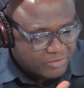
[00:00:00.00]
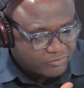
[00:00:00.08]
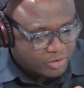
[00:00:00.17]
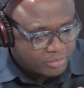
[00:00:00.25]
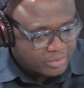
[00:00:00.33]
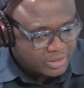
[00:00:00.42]

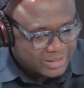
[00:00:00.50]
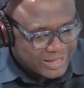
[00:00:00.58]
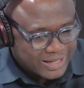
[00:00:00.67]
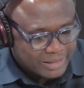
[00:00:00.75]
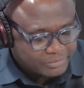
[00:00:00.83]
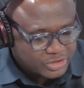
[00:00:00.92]
from
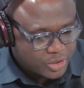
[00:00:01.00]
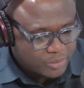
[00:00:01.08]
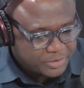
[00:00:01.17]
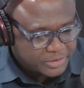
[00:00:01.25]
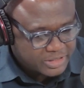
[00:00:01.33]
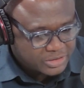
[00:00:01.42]
galamsey
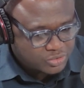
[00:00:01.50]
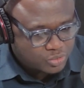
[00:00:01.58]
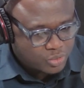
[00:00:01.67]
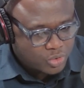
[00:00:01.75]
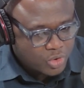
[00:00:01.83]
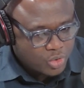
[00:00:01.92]
operators
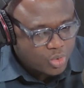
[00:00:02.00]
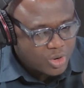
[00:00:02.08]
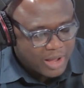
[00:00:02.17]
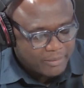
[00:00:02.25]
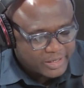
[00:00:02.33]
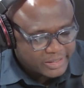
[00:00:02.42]
who
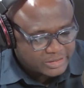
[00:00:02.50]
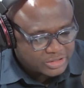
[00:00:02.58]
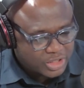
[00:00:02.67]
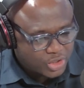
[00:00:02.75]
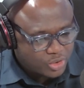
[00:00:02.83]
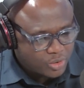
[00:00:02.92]
come in and
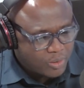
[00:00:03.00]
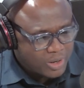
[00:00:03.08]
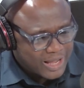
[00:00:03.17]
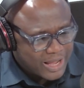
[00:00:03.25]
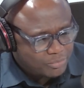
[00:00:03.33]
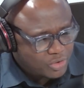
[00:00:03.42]
say, you know
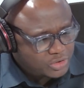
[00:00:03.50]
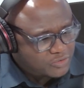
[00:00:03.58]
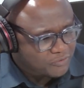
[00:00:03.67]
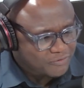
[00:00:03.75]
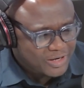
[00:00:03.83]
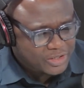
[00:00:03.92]
what, I'm going
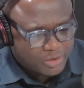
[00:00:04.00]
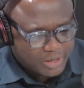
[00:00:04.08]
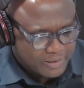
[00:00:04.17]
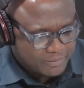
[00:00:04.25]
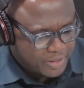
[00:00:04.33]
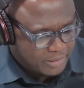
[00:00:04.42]
to fund your
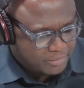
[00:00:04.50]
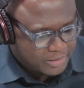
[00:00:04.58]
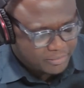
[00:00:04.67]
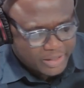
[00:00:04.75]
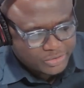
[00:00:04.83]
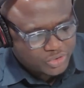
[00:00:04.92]
campaign,
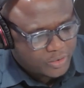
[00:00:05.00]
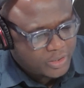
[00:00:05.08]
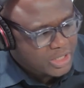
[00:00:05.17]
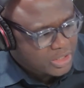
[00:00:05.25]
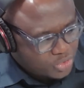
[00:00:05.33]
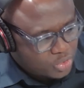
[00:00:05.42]
but make sure
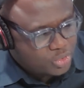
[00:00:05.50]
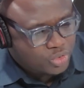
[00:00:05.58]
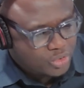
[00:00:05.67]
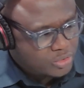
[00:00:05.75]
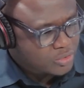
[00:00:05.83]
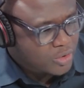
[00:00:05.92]

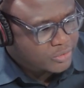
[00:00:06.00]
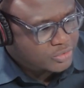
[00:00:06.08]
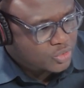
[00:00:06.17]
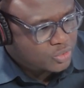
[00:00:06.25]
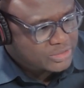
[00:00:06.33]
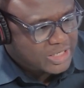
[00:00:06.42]
you don't
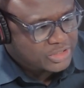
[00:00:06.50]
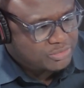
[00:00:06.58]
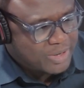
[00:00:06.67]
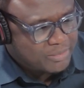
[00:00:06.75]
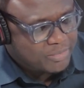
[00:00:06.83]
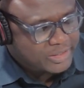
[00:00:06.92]
also touch
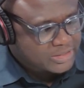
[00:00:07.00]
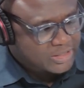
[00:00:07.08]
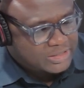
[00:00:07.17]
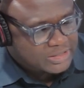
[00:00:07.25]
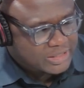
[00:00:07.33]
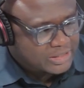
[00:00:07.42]
my
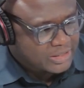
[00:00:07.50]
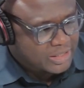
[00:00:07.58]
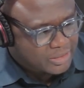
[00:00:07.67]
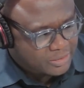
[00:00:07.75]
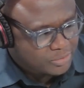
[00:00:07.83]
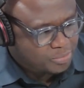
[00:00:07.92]
business,
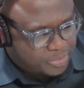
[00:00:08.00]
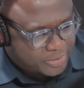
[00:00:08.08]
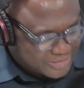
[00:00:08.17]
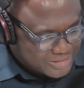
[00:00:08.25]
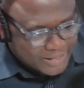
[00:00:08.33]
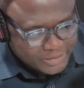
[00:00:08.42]
and
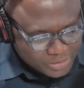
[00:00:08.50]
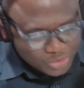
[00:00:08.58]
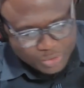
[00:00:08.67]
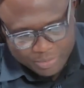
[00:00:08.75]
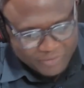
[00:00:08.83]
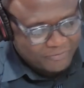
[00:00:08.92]
pretend
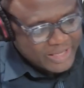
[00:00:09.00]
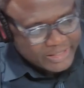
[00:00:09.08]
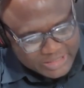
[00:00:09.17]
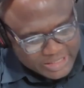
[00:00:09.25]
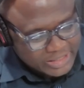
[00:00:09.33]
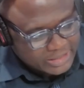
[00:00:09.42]
to be
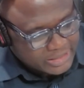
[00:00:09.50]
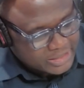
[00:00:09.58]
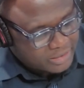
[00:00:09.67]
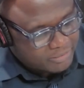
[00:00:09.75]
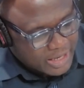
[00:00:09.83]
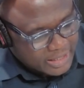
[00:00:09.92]
fighting
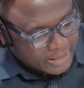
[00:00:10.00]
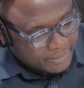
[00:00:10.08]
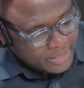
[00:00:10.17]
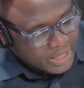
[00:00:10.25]
illegal mining.